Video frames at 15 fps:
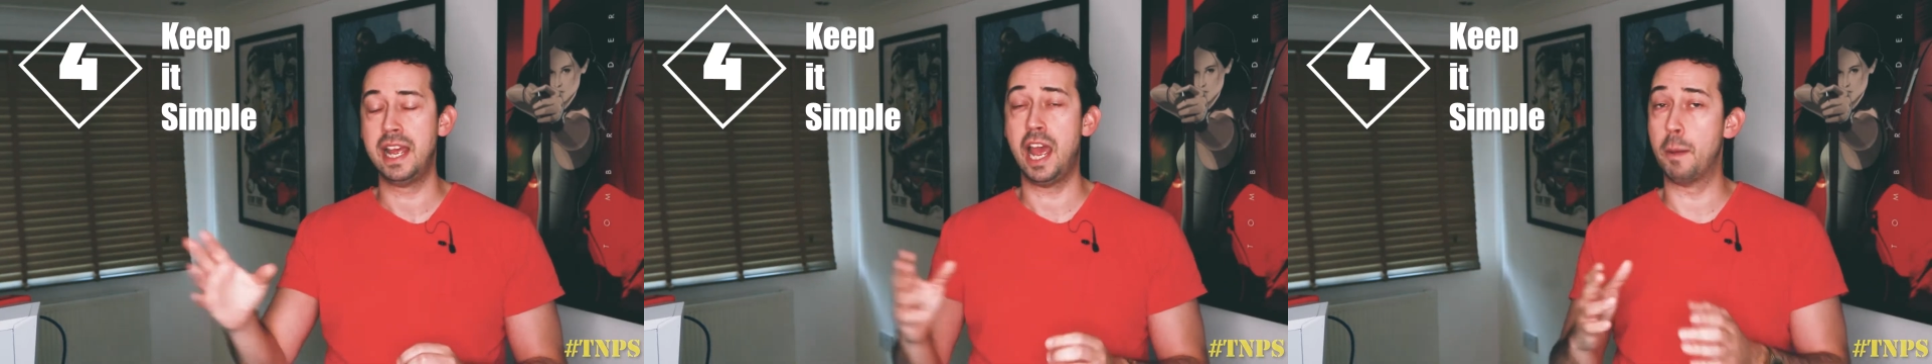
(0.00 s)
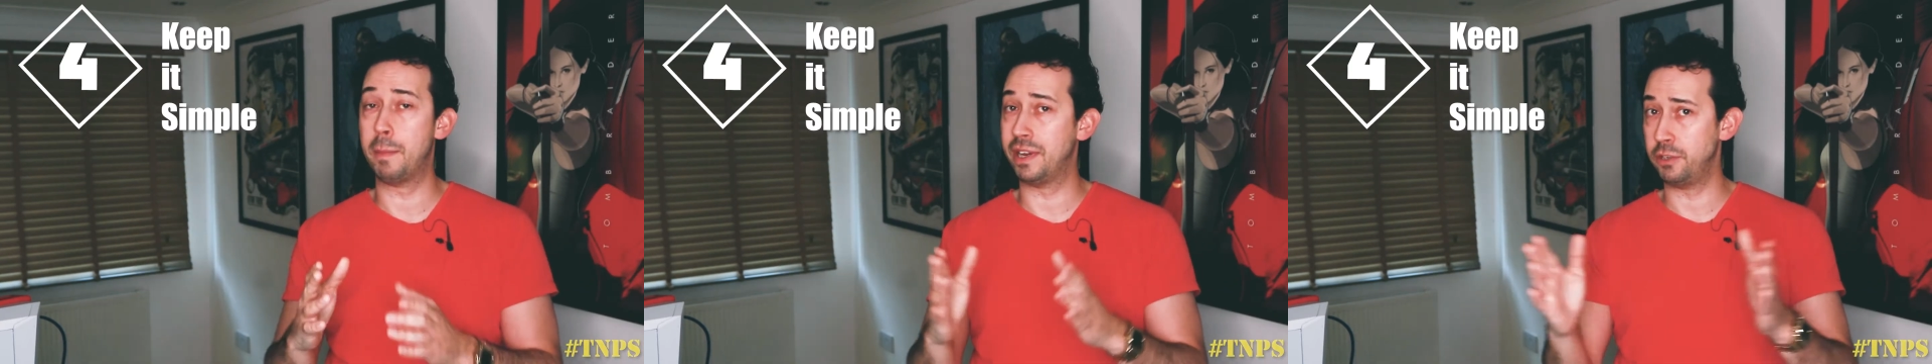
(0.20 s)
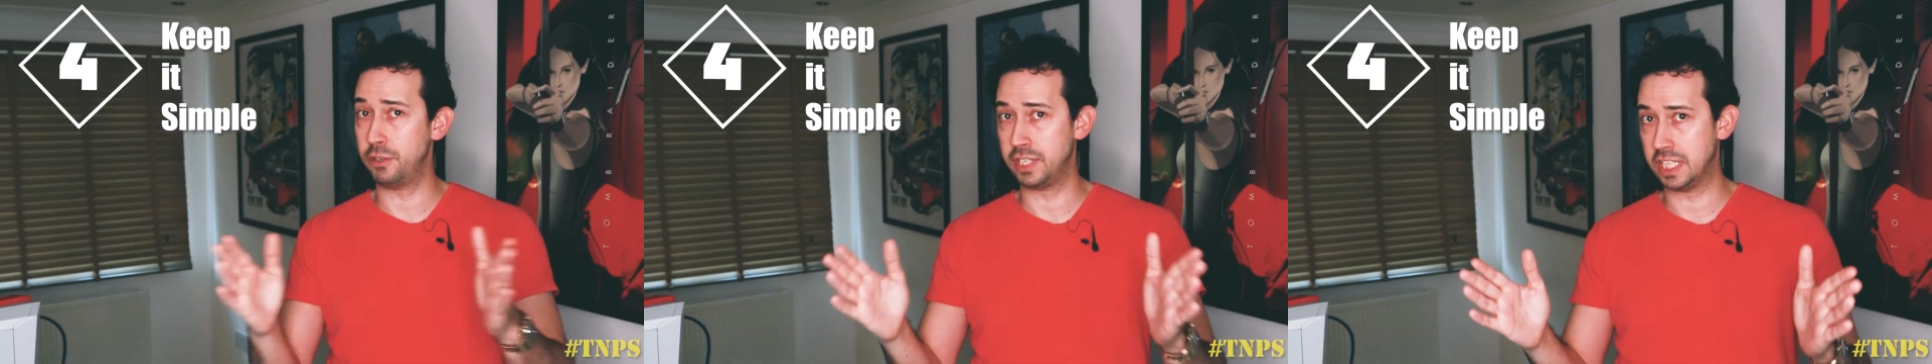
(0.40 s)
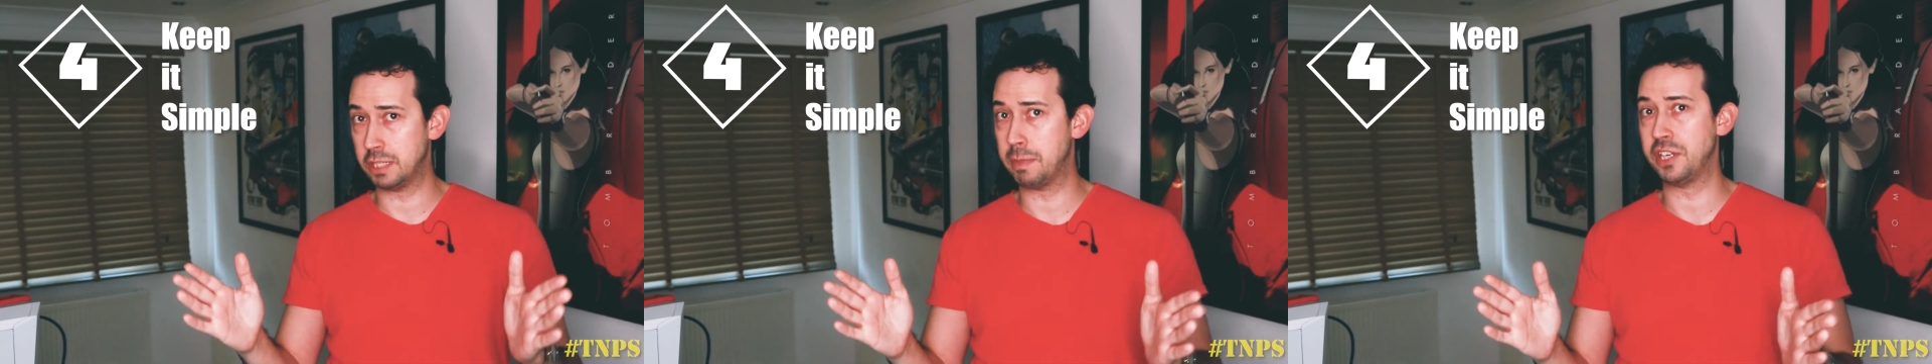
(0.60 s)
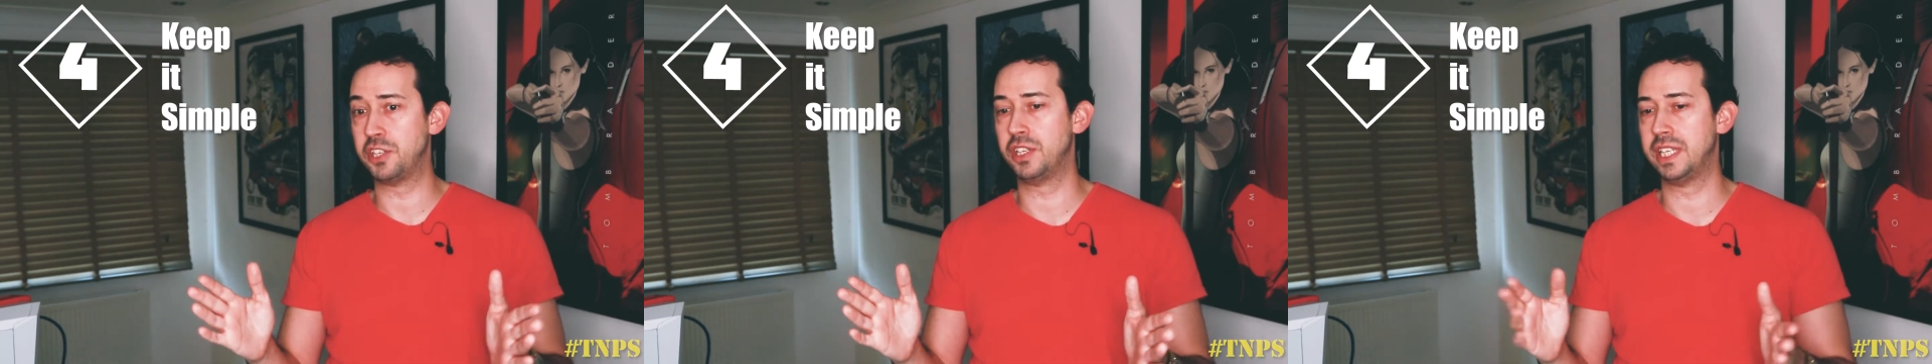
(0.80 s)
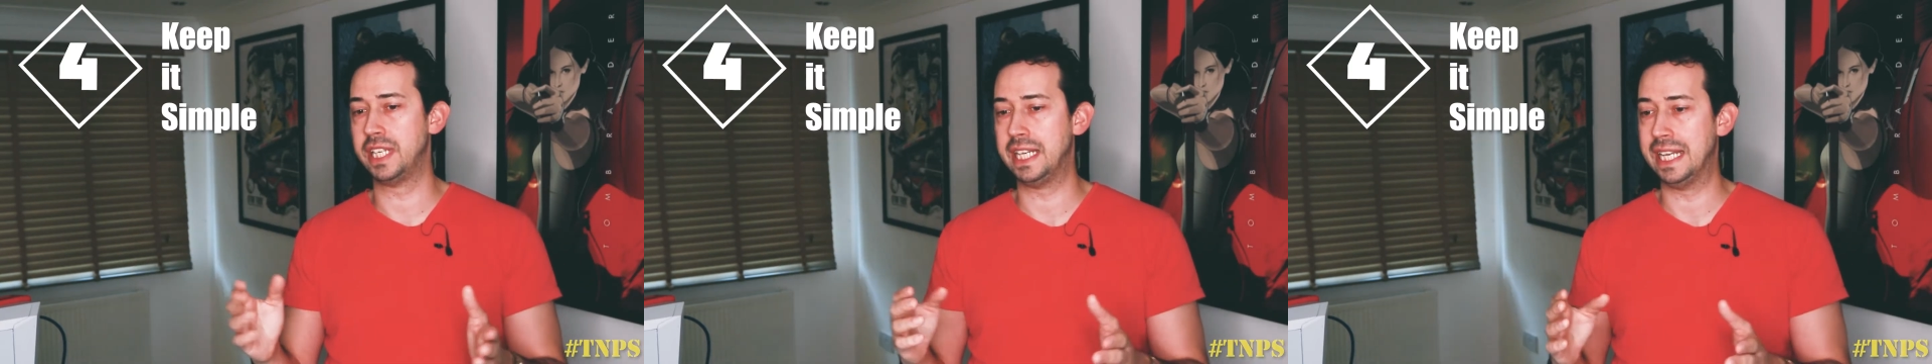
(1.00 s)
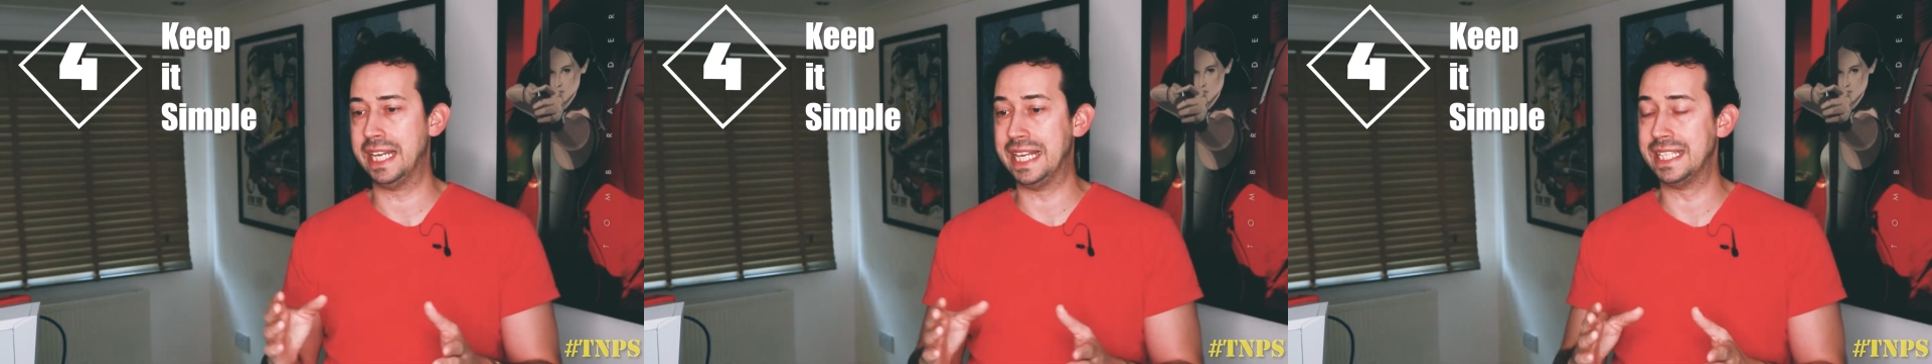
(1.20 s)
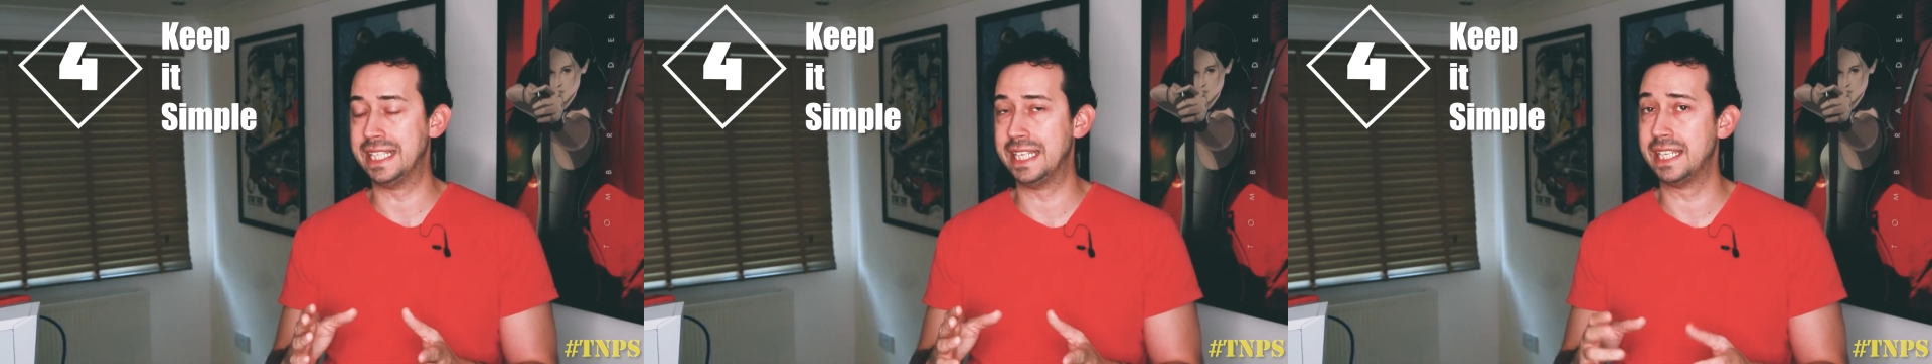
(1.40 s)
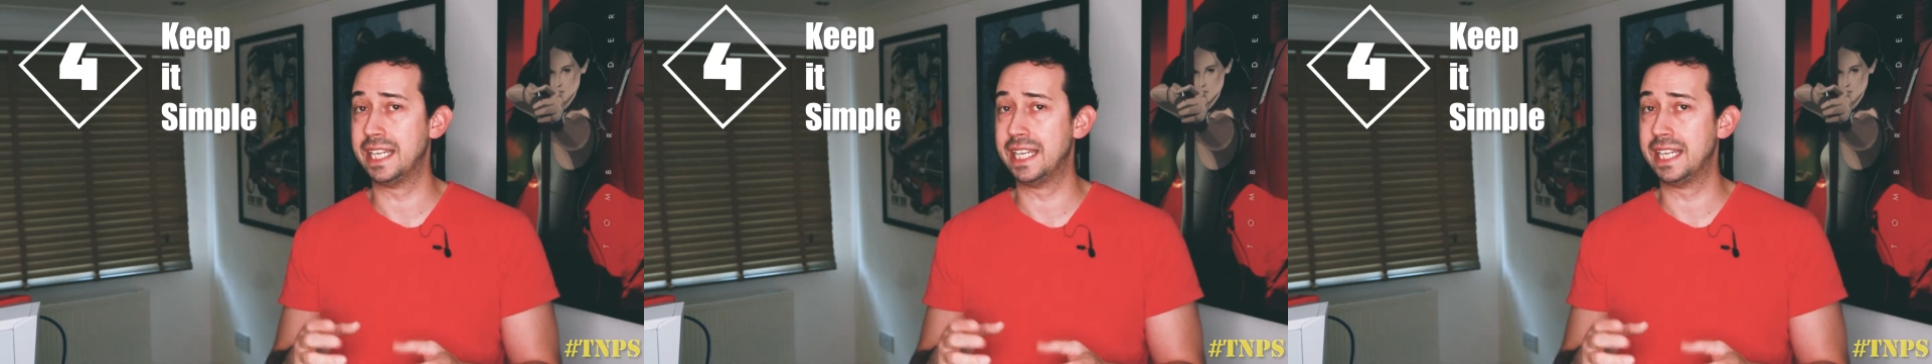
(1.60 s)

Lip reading: about using specialty lenses,